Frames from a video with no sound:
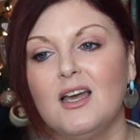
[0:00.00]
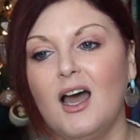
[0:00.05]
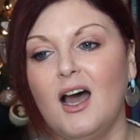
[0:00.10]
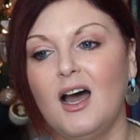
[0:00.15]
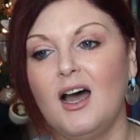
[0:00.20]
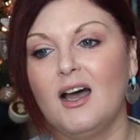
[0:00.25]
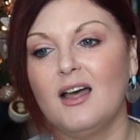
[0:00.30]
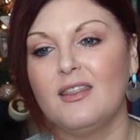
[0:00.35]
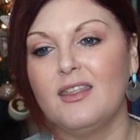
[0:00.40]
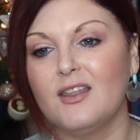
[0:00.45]

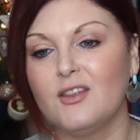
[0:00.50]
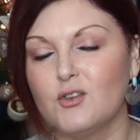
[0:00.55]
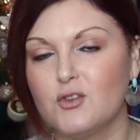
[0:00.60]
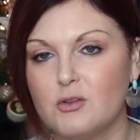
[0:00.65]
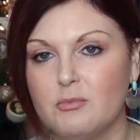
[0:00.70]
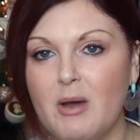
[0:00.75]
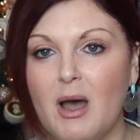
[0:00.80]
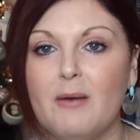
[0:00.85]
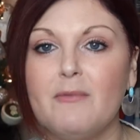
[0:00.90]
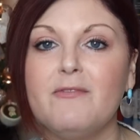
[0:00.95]
I think there's
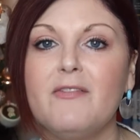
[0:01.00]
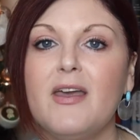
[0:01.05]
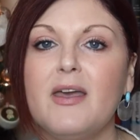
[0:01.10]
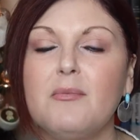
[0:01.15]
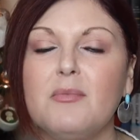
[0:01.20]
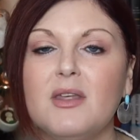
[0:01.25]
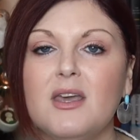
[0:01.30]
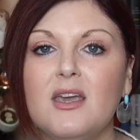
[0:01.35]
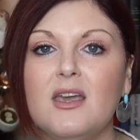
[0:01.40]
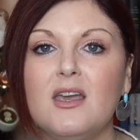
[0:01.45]
a mob
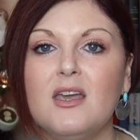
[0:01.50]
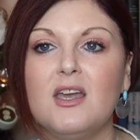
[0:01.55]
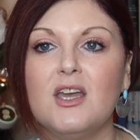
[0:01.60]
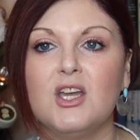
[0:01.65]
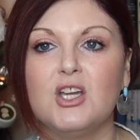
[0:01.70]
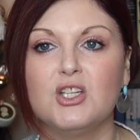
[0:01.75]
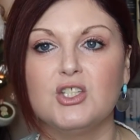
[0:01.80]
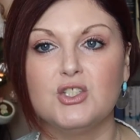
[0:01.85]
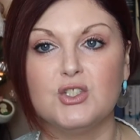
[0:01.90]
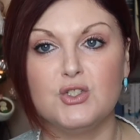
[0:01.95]

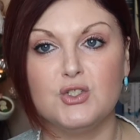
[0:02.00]
family,